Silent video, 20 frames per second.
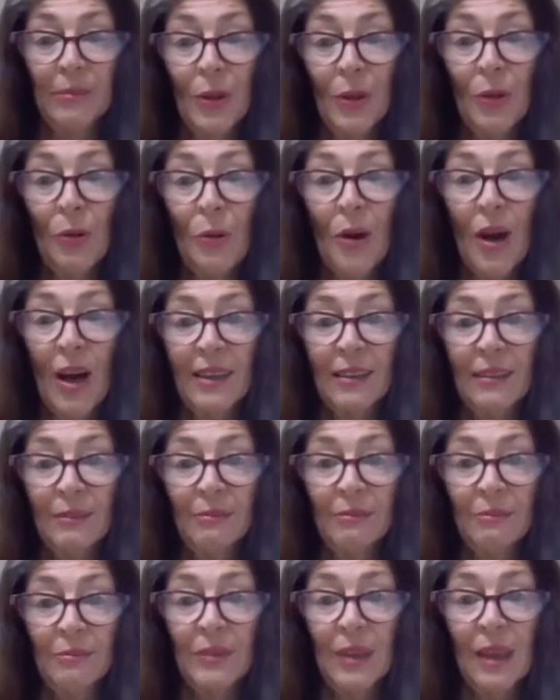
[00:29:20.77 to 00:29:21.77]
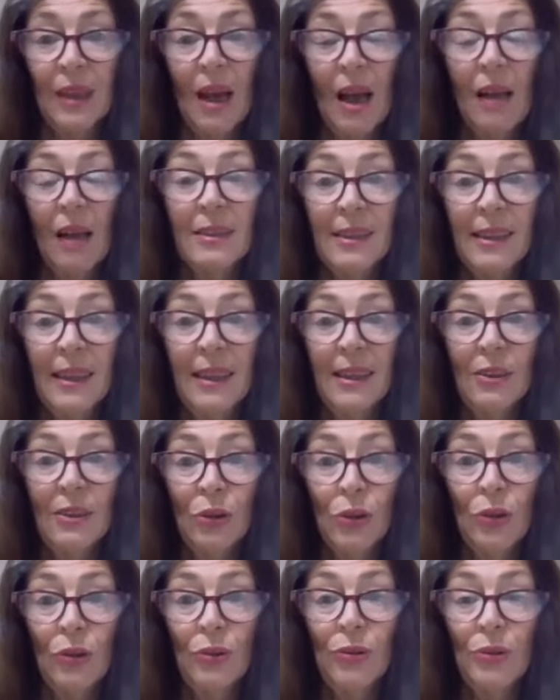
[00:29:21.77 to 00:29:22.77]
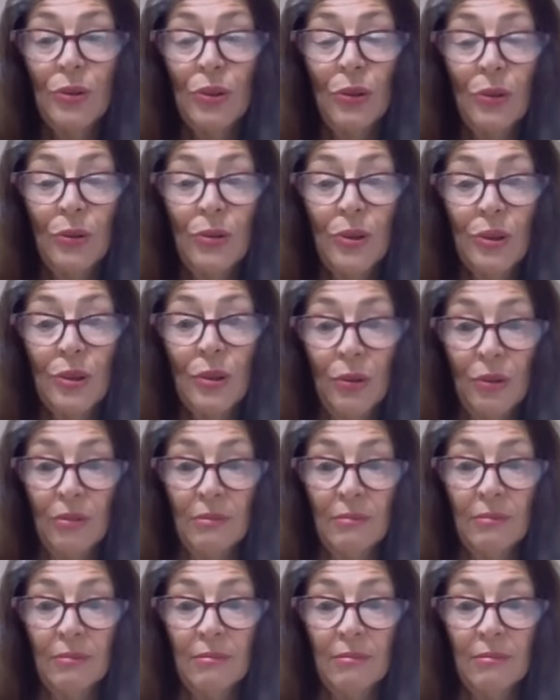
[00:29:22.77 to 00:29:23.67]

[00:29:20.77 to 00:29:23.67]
All right. I'll see you soon, soon, soon.